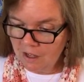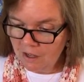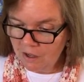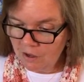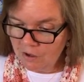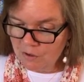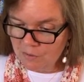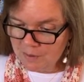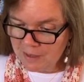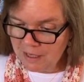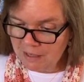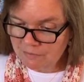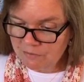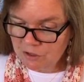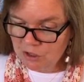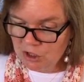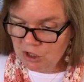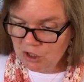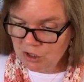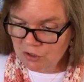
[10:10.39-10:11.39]
Oh, we have
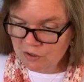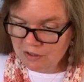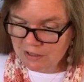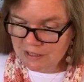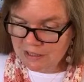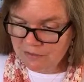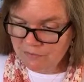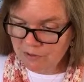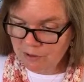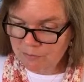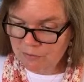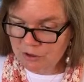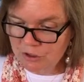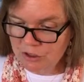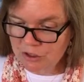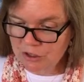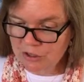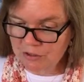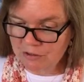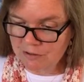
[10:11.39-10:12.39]
Julie from
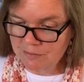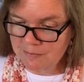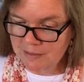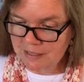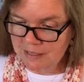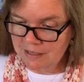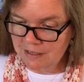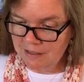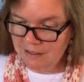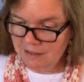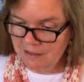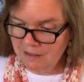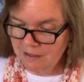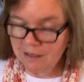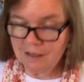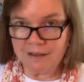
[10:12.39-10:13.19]
Germany.